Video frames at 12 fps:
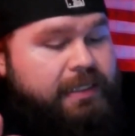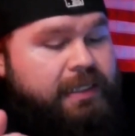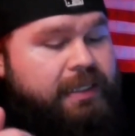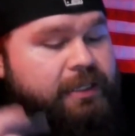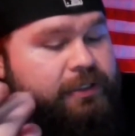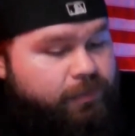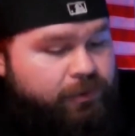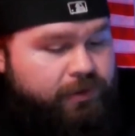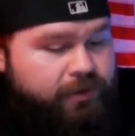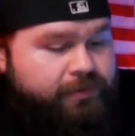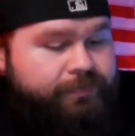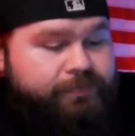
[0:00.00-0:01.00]
there's
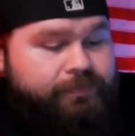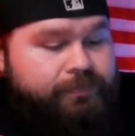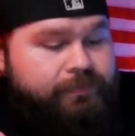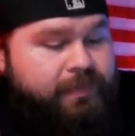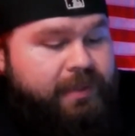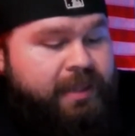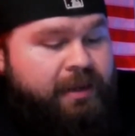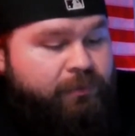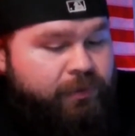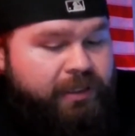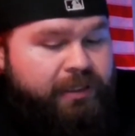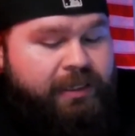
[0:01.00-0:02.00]
more that
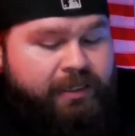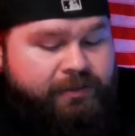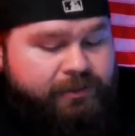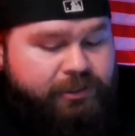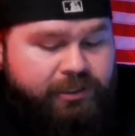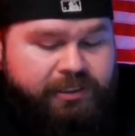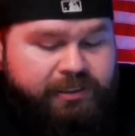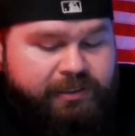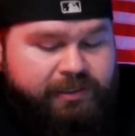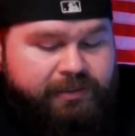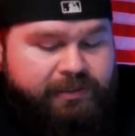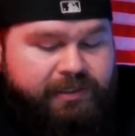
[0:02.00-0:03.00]
really just
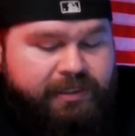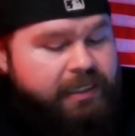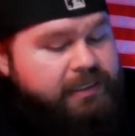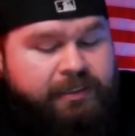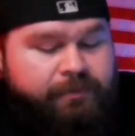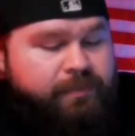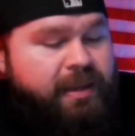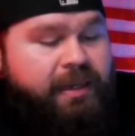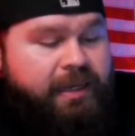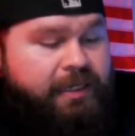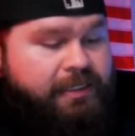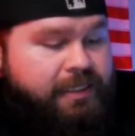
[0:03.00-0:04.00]
doesn't
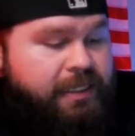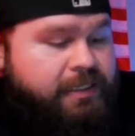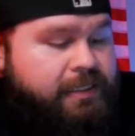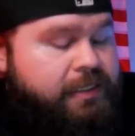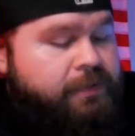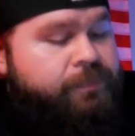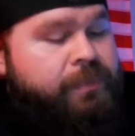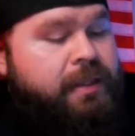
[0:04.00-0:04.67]
make any sense.